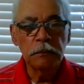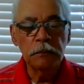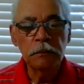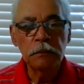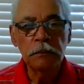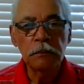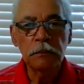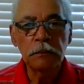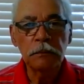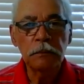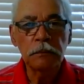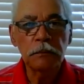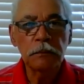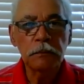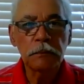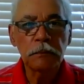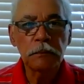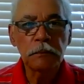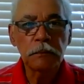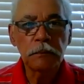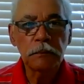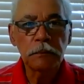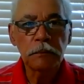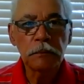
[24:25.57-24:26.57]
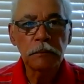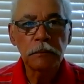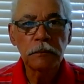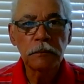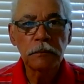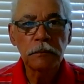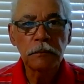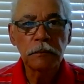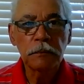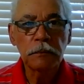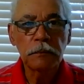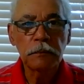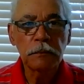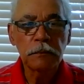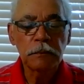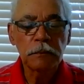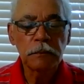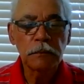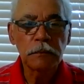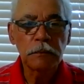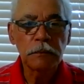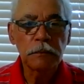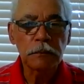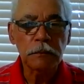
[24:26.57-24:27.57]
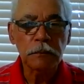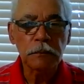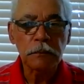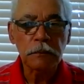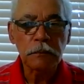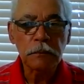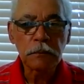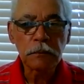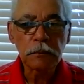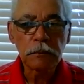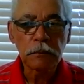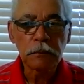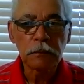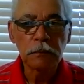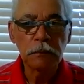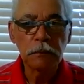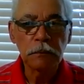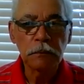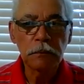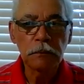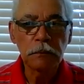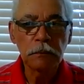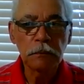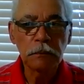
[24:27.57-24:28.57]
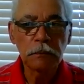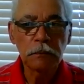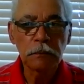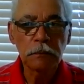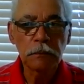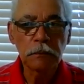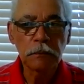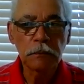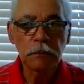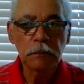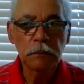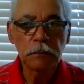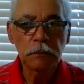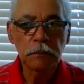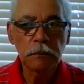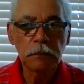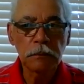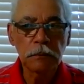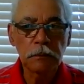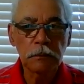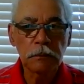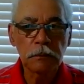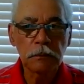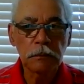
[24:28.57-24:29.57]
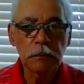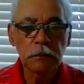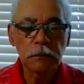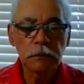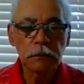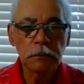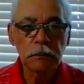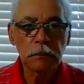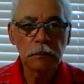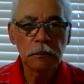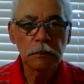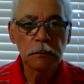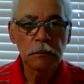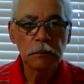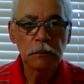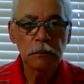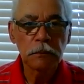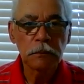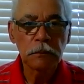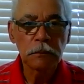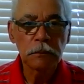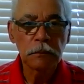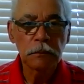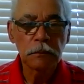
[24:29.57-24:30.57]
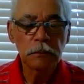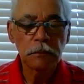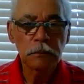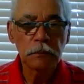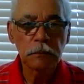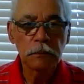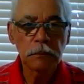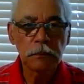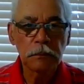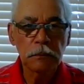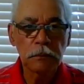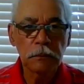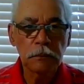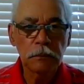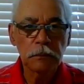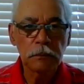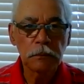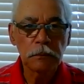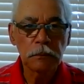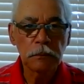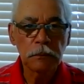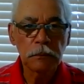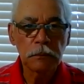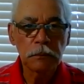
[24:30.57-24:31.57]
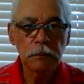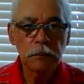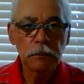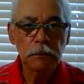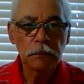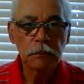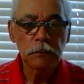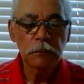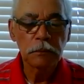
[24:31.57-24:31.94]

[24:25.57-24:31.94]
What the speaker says: (not speaking)